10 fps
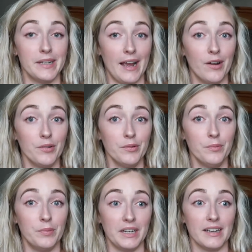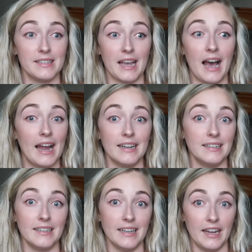down because I
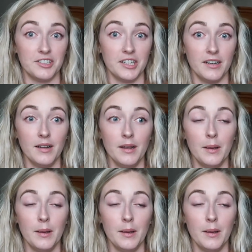didn't catch it.